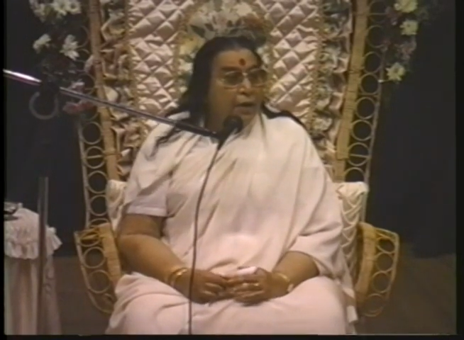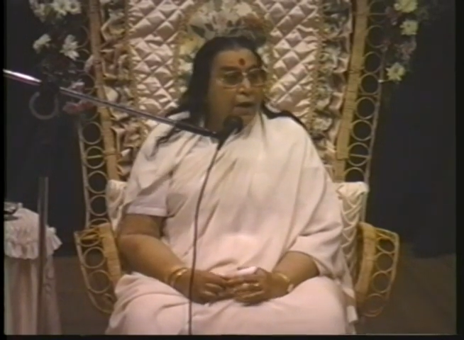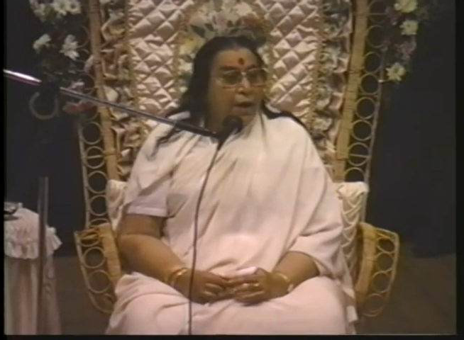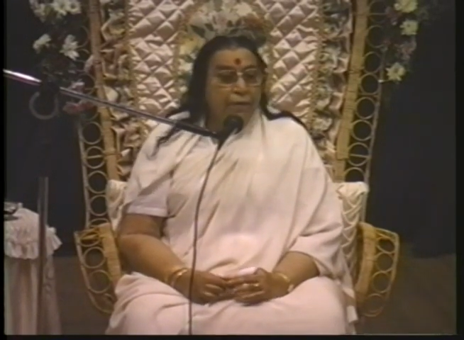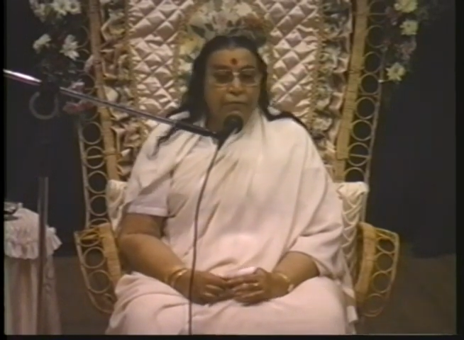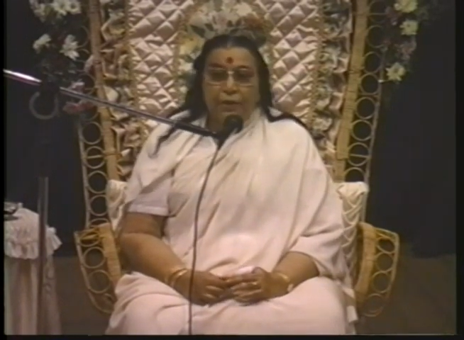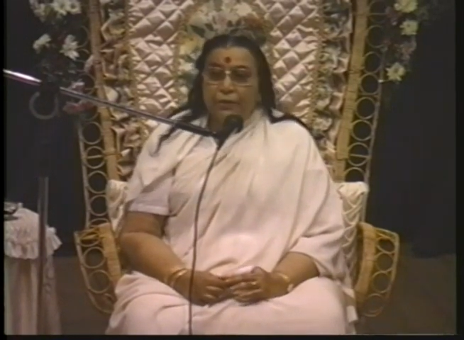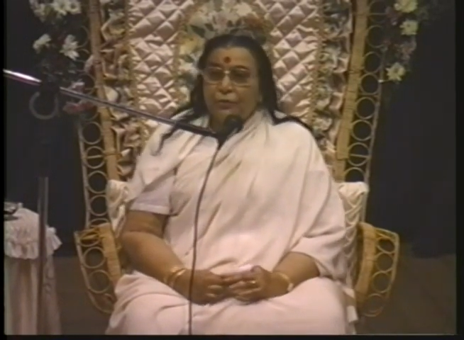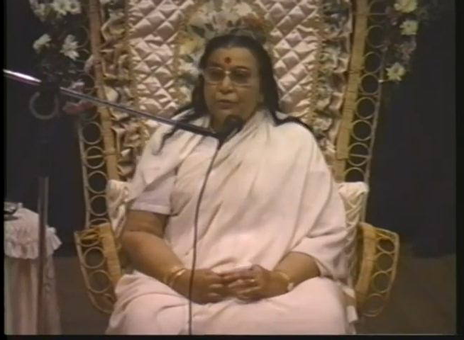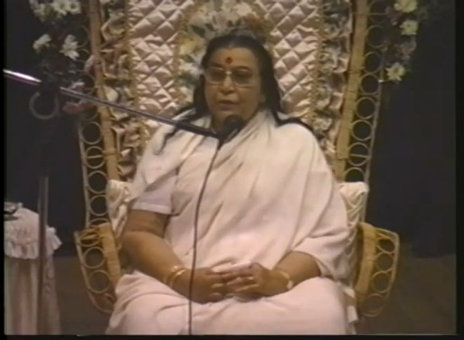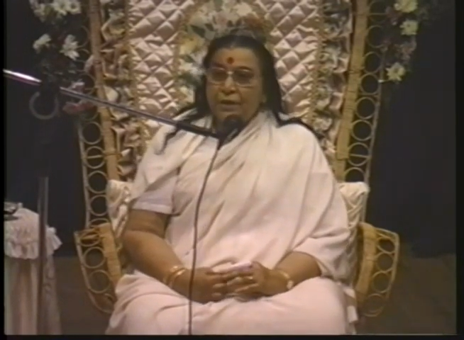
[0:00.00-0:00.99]
I have yet
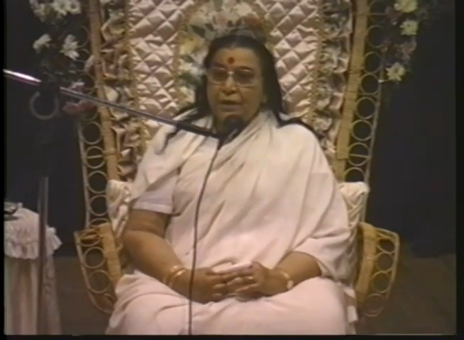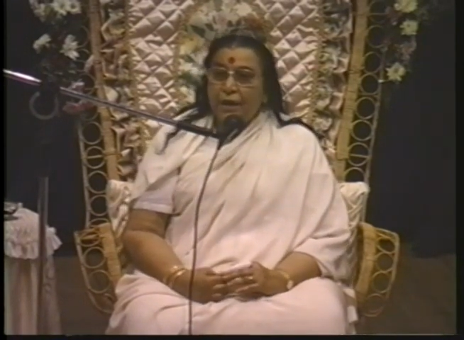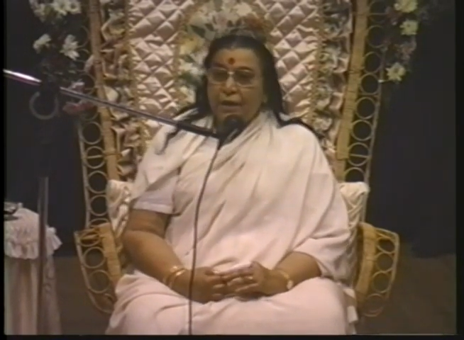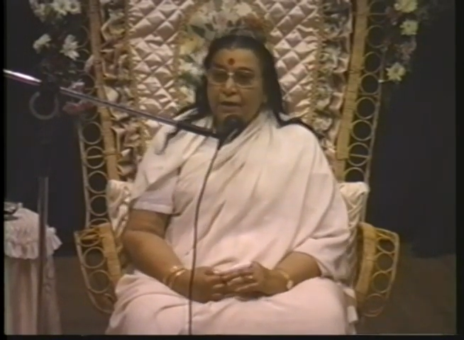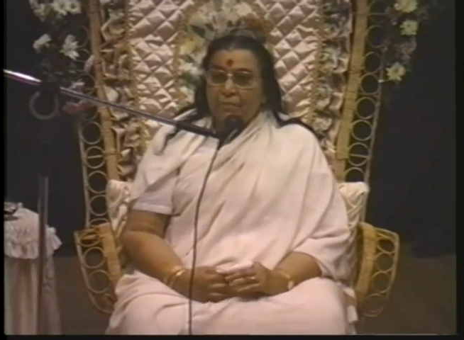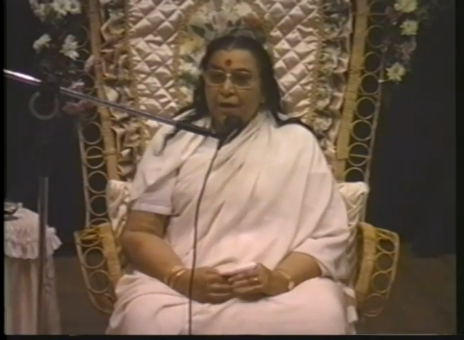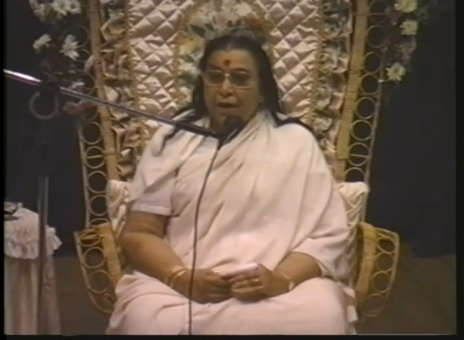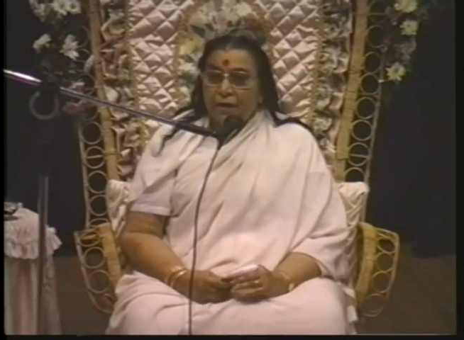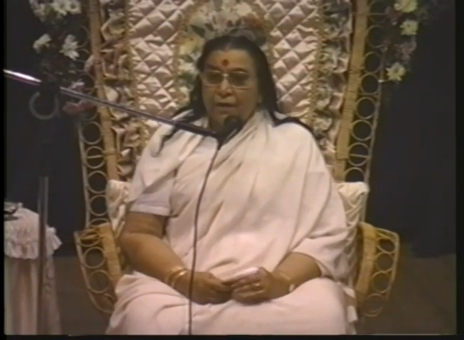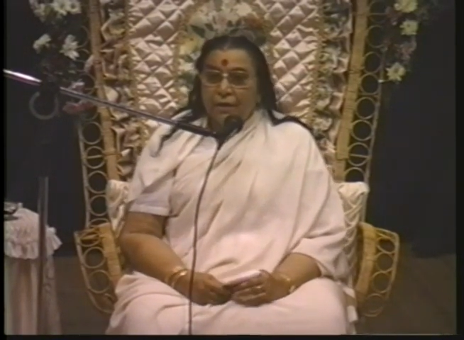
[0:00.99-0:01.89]
to see any man